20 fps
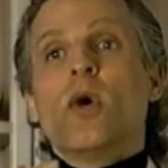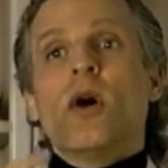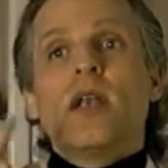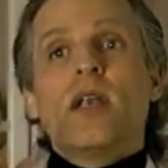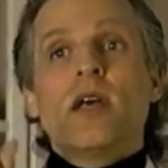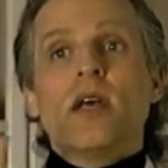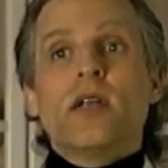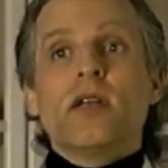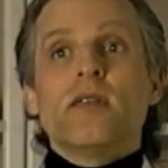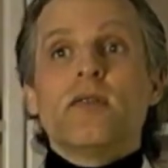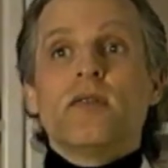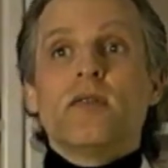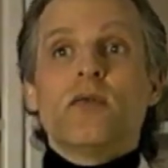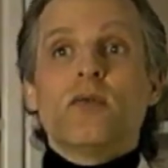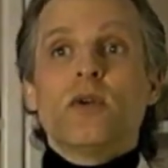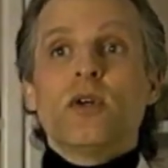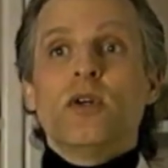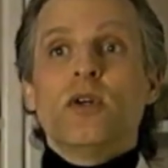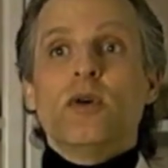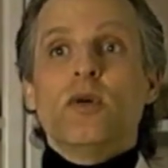one end of the
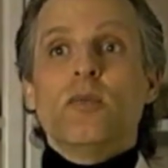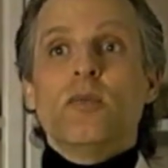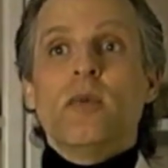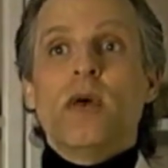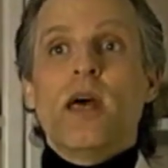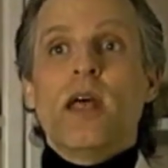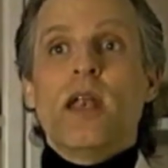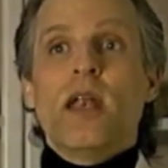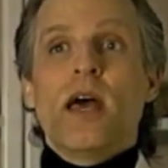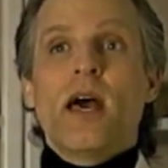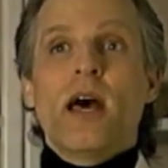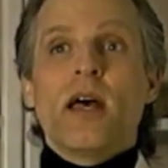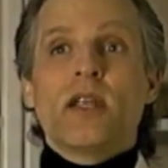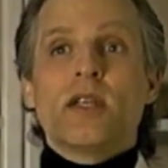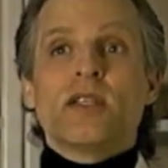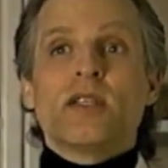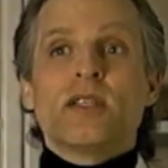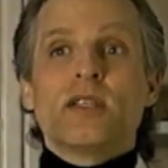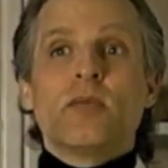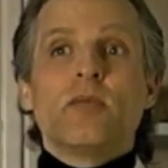room and had
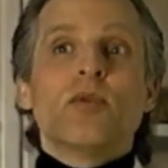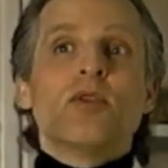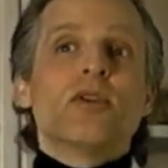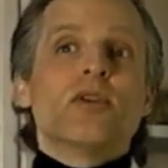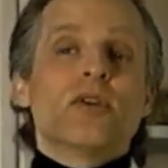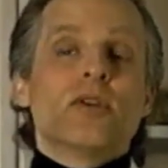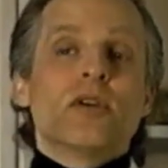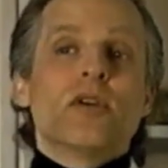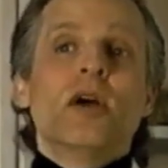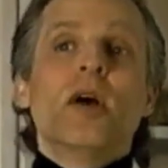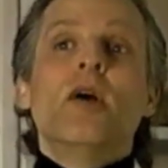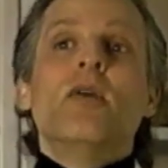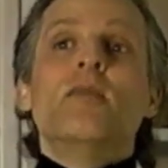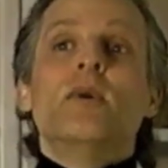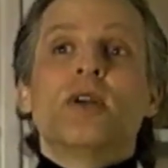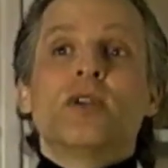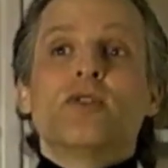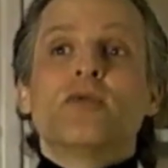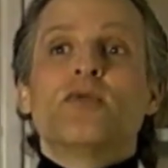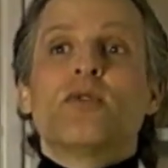a similar
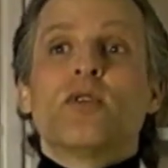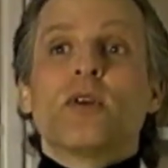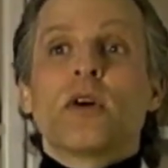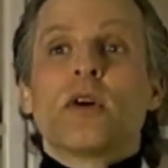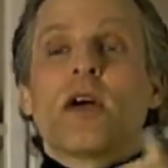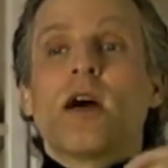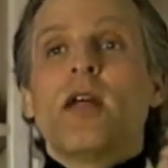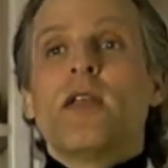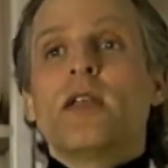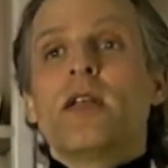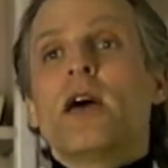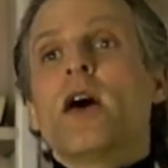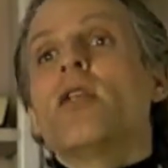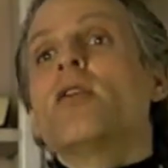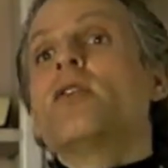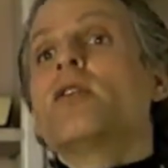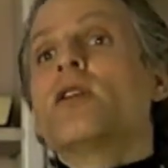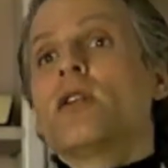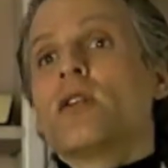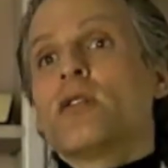pitchfork on the
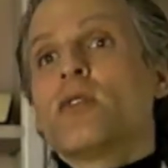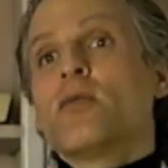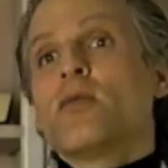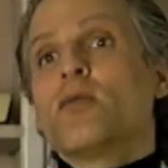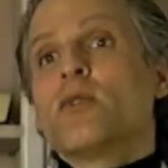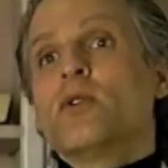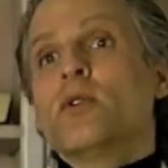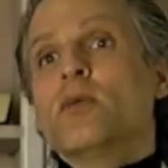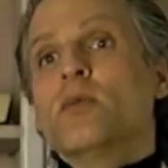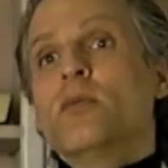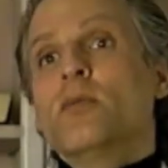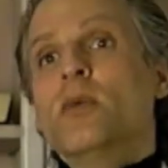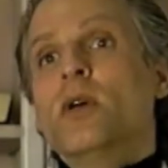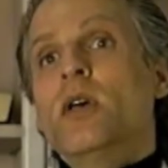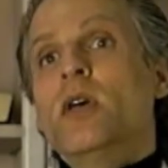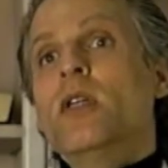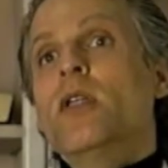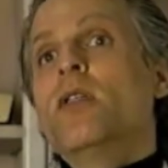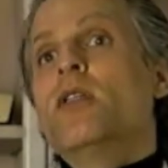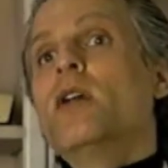other end of the room,
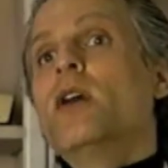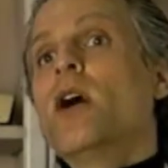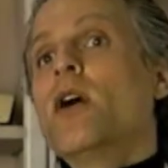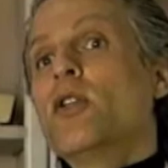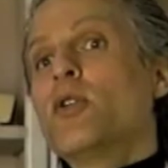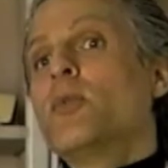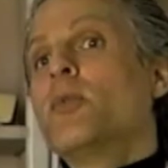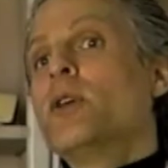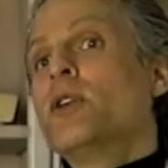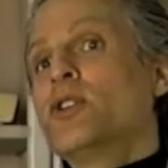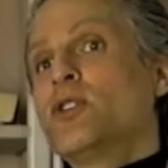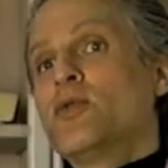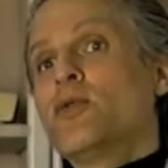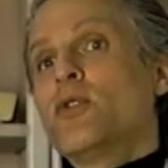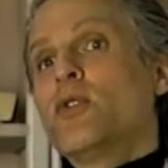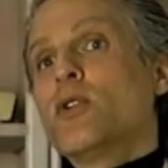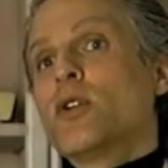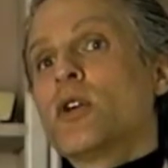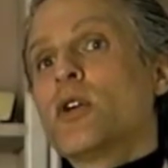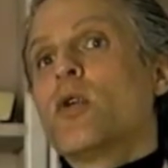the other
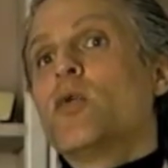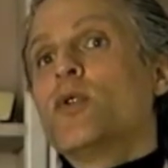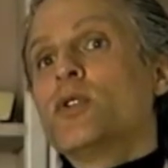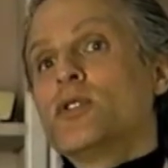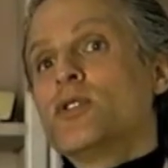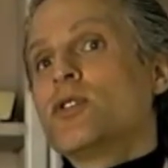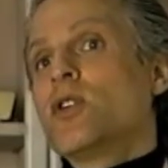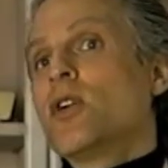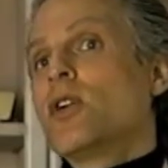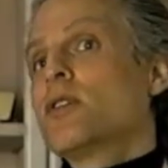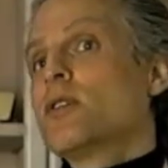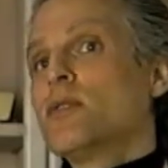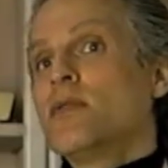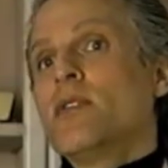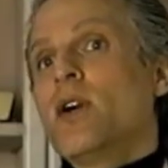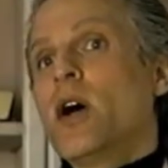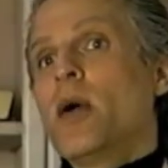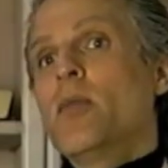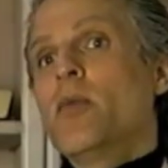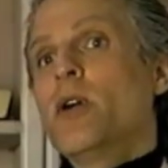pitchfork would start to
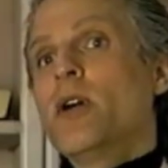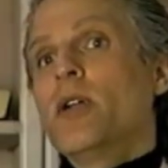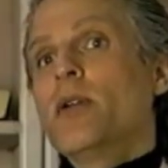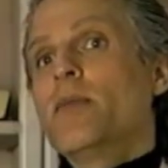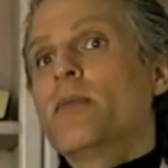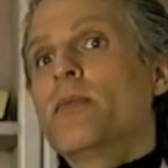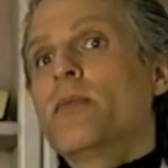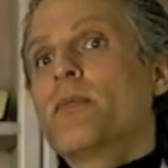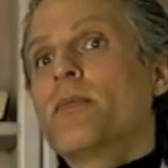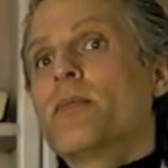vibrate.